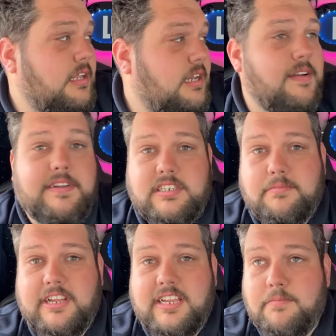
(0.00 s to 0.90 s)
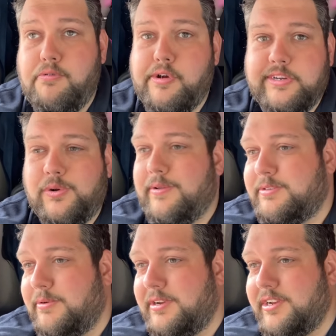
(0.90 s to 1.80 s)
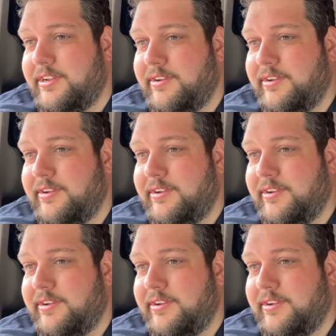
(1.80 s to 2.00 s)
Lovely jubbly. I'm pretty sure that's what I'm going to do.